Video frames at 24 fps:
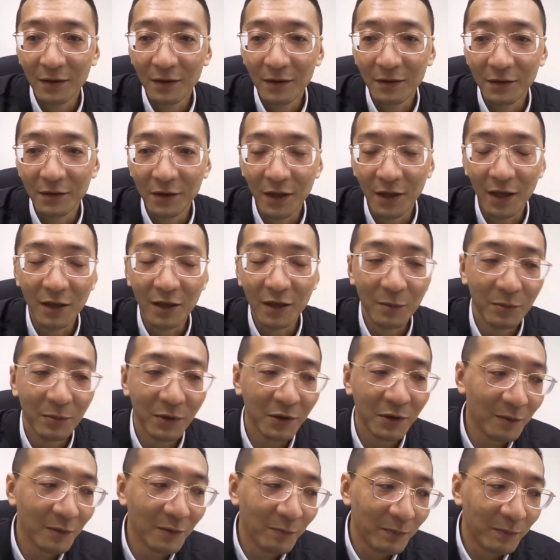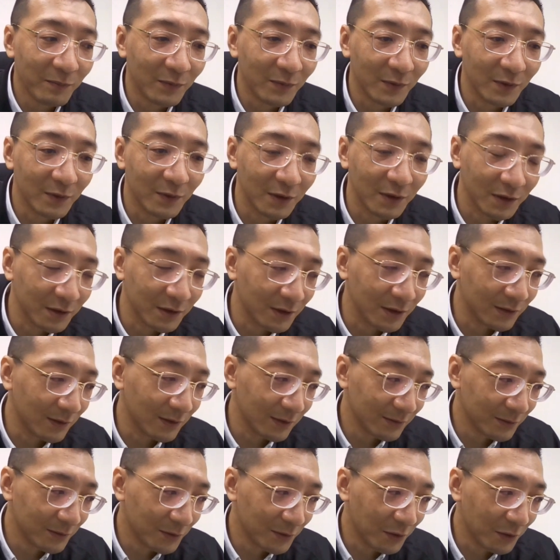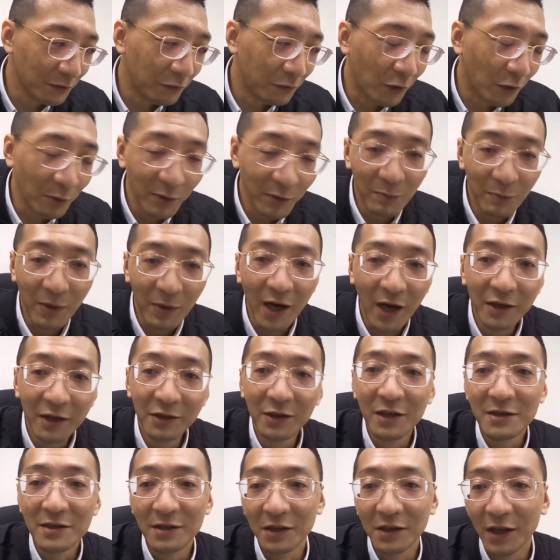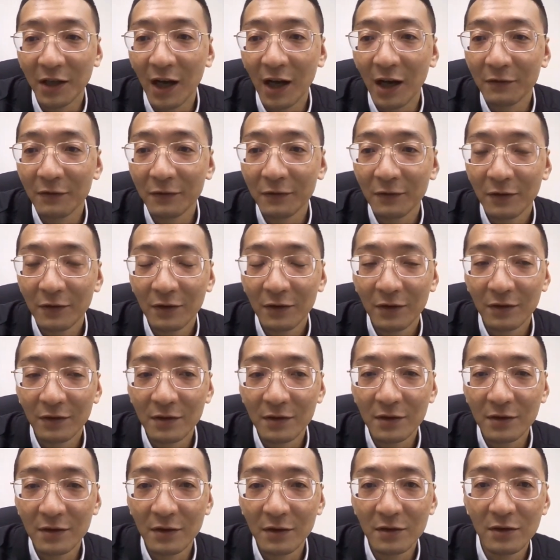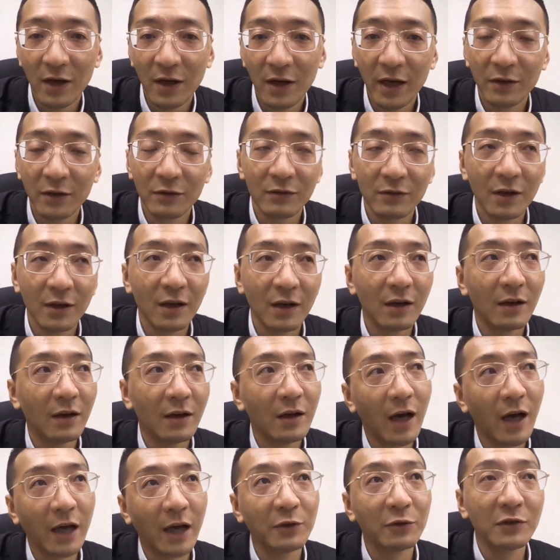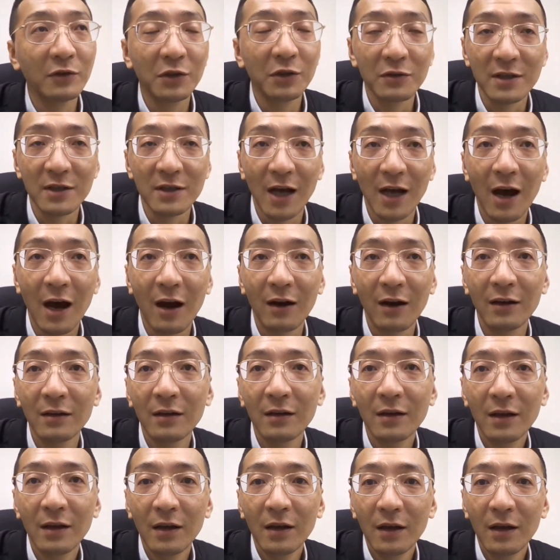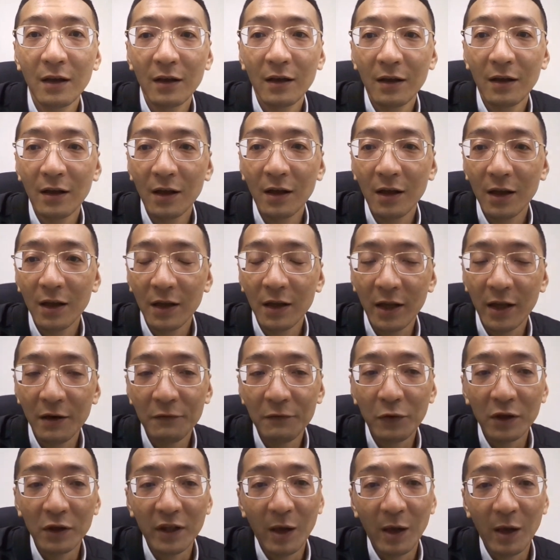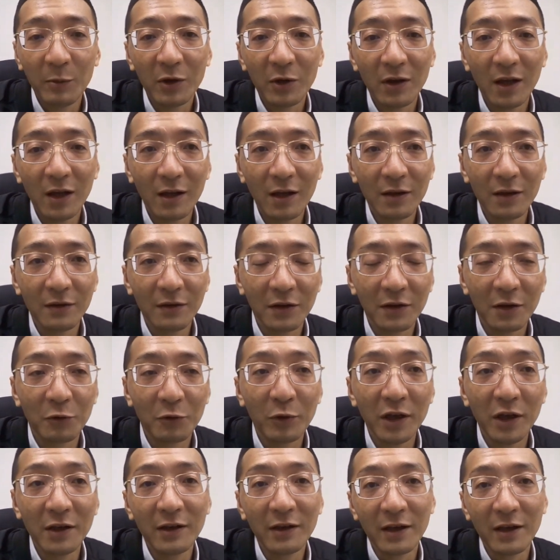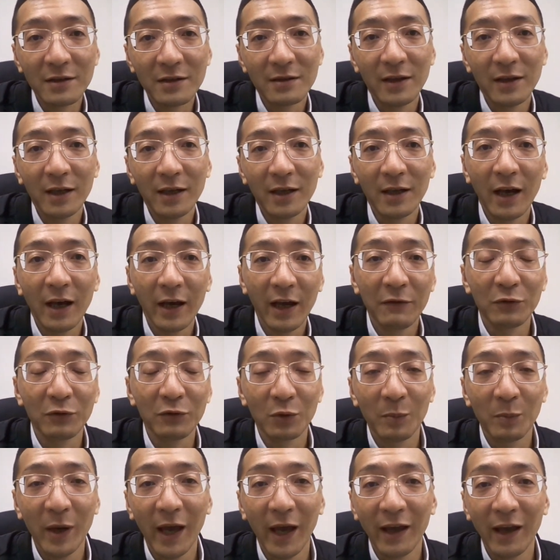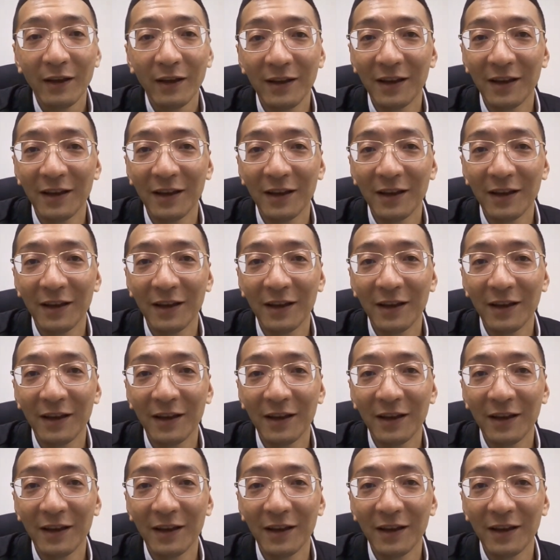Yeah, because for me Python is enough. So I don't use R. Then for Tabular, the reason is that I have to pay.